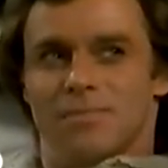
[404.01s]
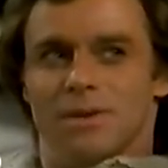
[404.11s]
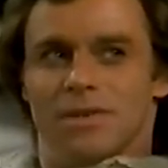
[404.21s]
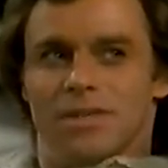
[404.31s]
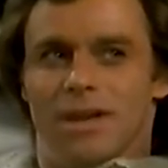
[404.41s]

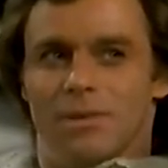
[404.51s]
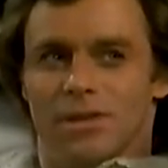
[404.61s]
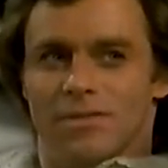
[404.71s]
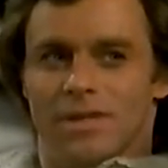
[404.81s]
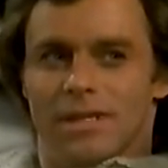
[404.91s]
spirits I
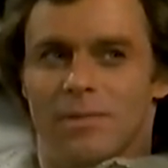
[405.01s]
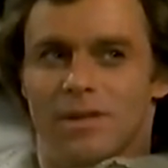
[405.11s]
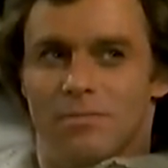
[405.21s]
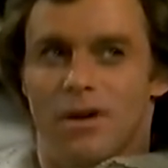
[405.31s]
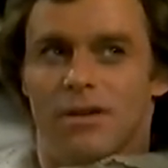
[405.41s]
believe in come
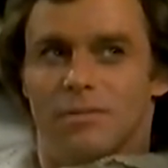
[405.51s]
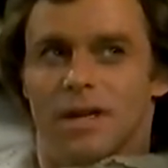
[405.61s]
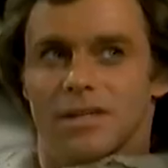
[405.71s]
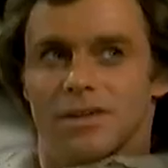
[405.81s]
in a bottle Mark